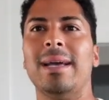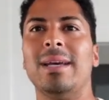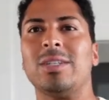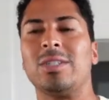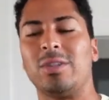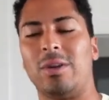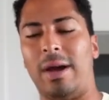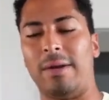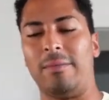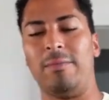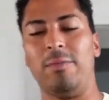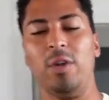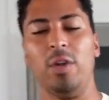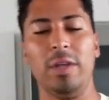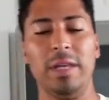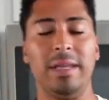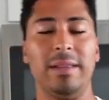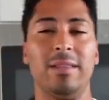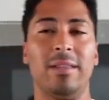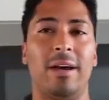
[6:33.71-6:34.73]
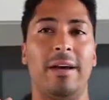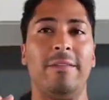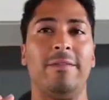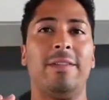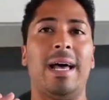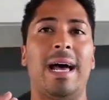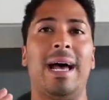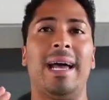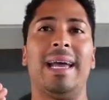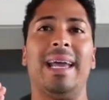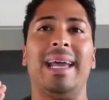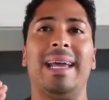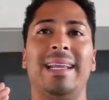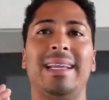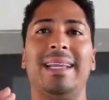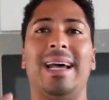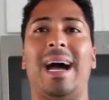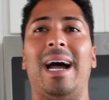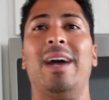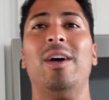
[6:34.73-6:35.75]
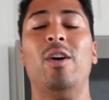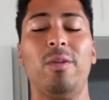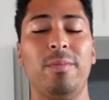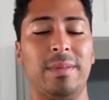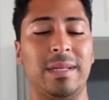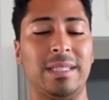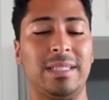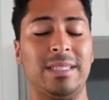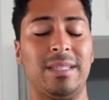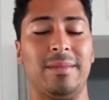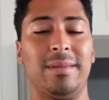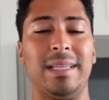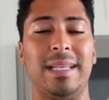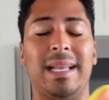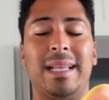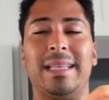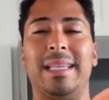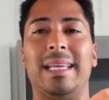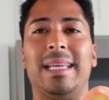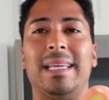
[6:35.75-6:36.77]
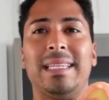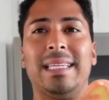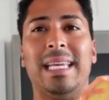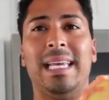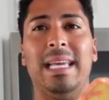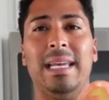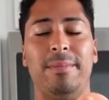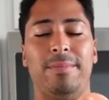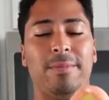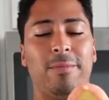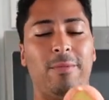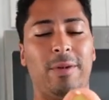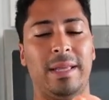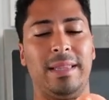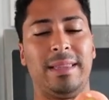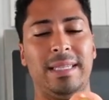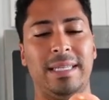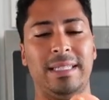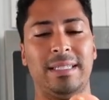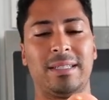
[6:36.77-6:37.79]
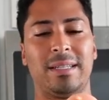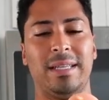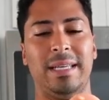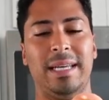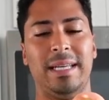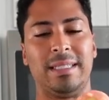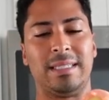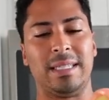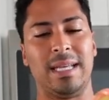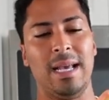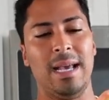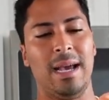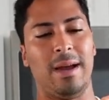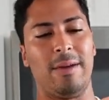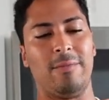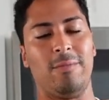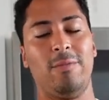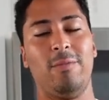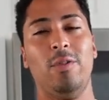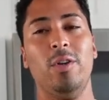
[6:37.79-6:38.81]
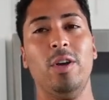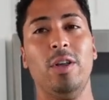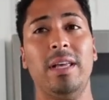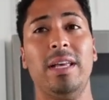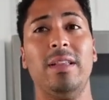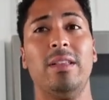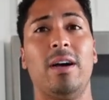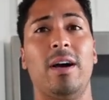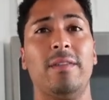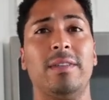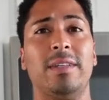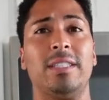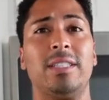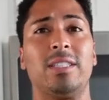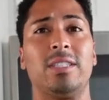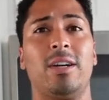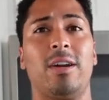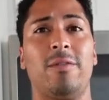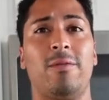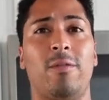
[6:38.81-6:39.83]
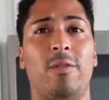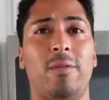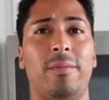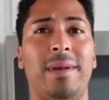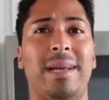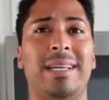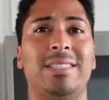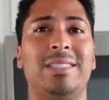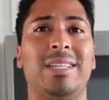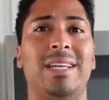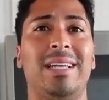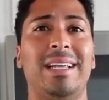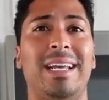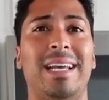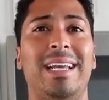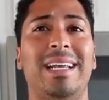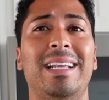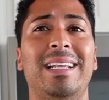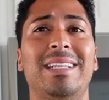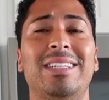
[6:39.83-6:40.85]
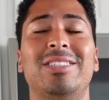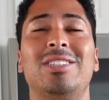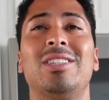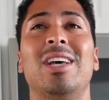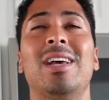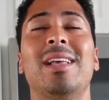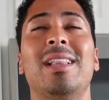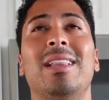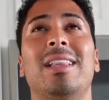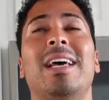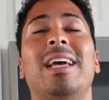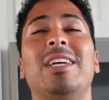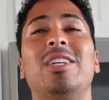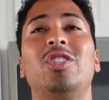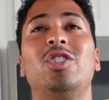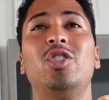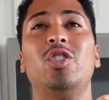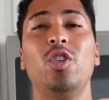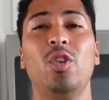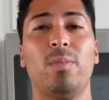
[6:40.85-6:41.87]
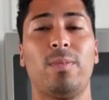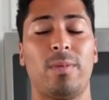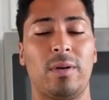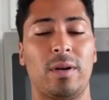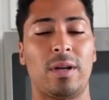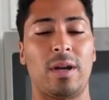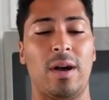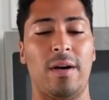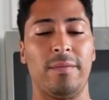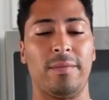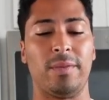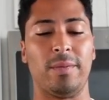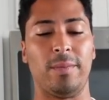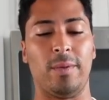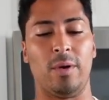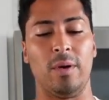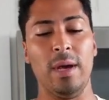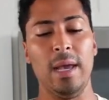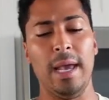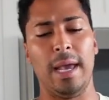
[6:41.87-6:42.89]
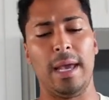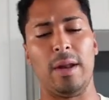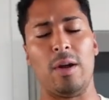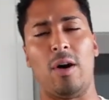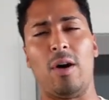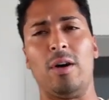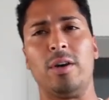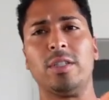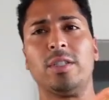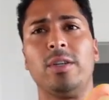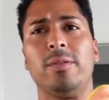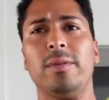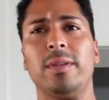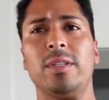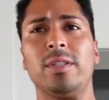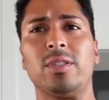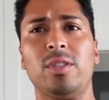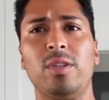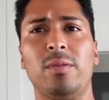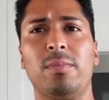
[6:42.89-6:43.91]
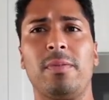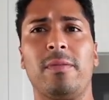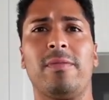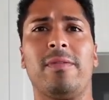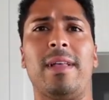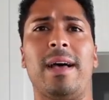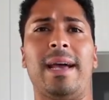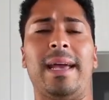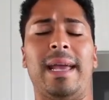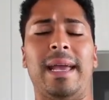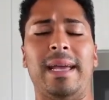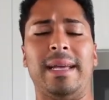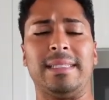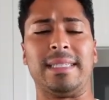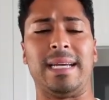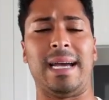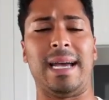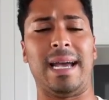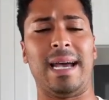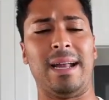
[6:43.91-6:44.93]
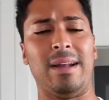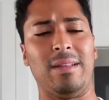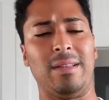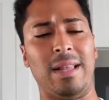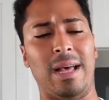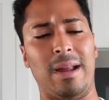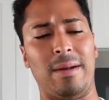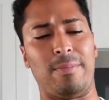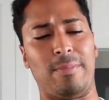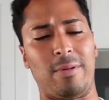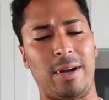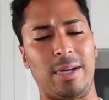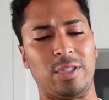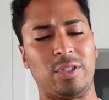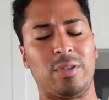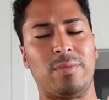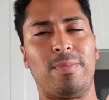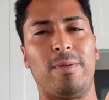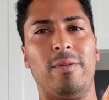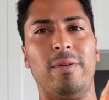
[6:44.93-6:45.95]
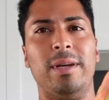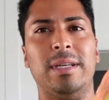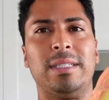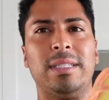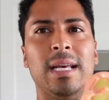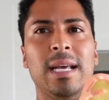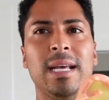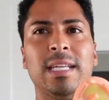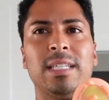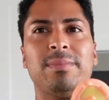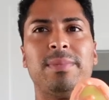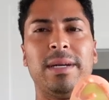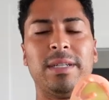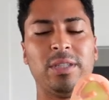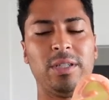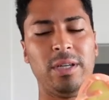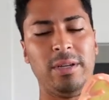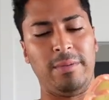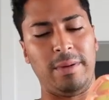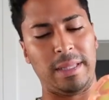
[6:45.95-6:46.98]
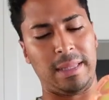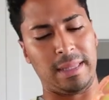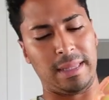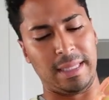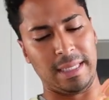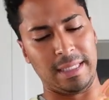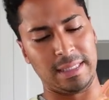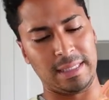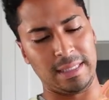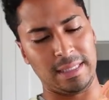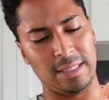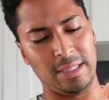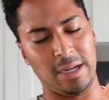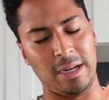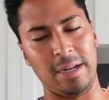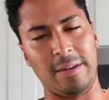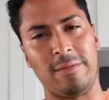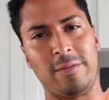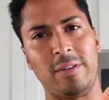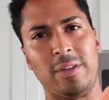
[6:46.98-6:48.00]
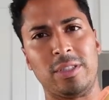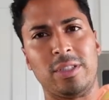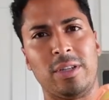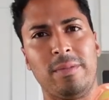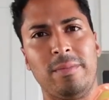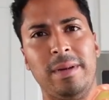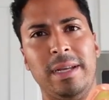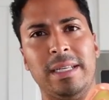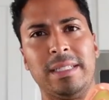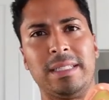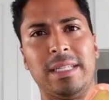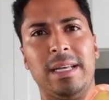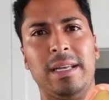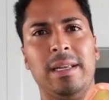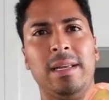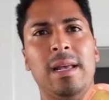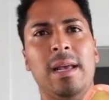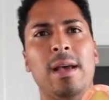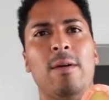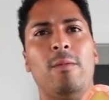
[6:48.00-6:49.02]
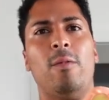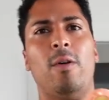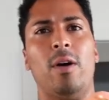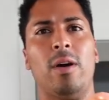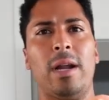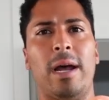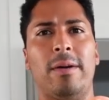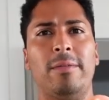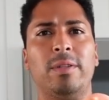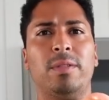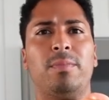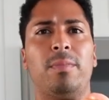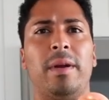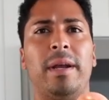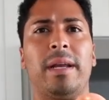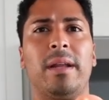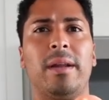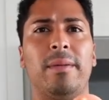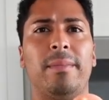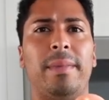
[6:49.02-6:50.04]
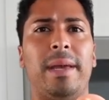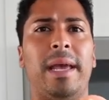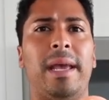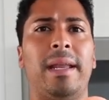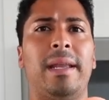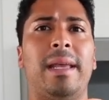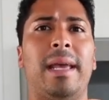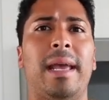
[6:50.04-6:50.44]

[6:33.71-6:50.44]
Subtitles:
So I really love that, and I hope that's something that they keep with these cleats. I really love this stud formation. It is like super comfortable. And also with the Superfly 8s, I had a lot of pressure points, especially with this stud for some reason while I was breaking them in.